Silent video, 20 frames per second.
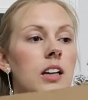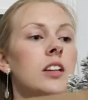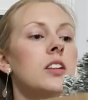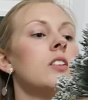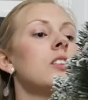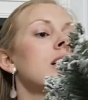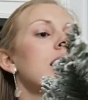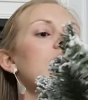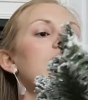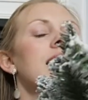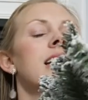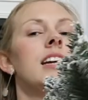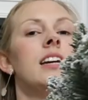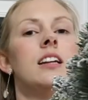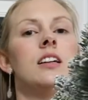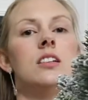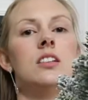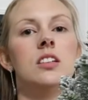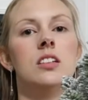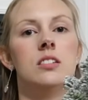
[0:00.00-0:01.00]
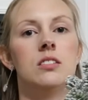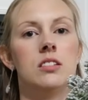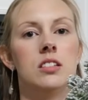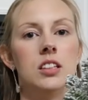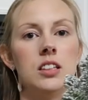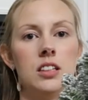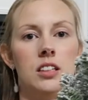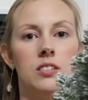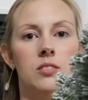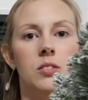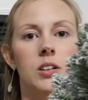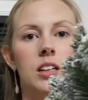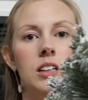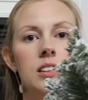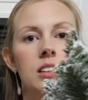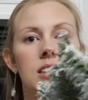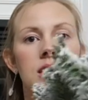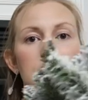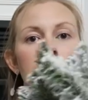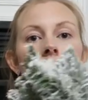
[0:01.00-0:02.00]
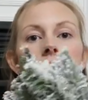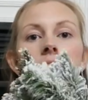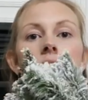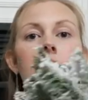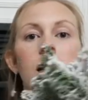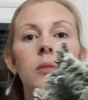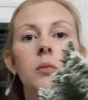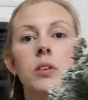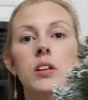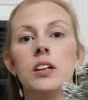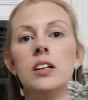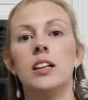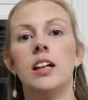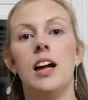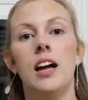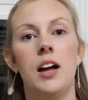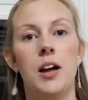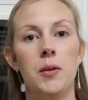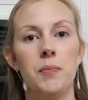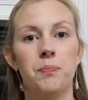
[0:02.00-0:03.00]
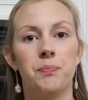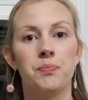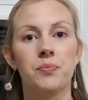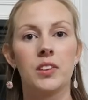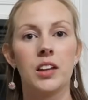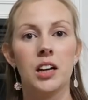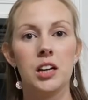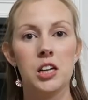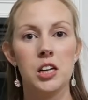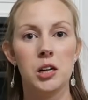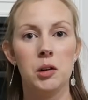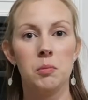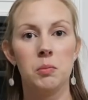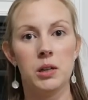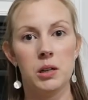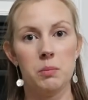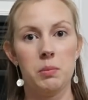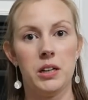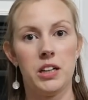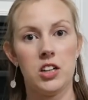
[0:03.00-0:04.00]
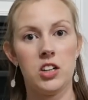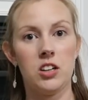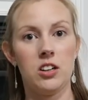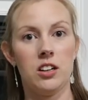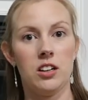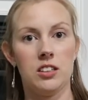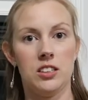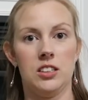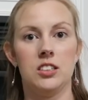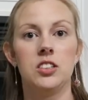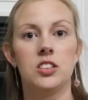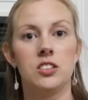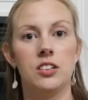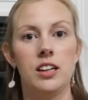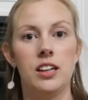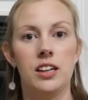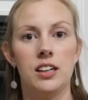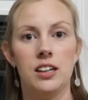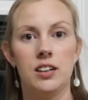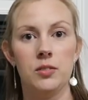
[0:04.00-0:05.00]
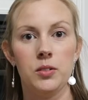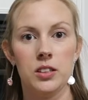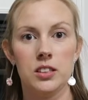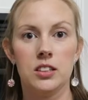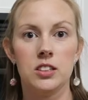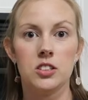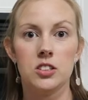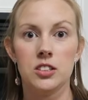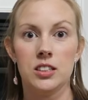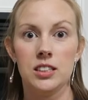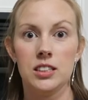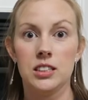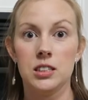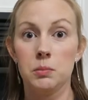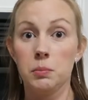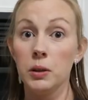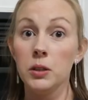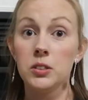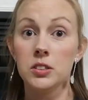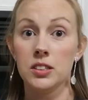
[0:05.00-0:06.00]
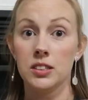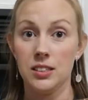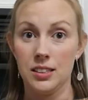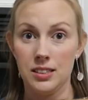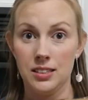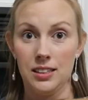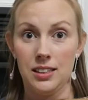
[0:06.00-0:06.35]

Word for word: you'll kind of get a look of what it looks like. I will put a picture on the screen of what the tree is supposed to look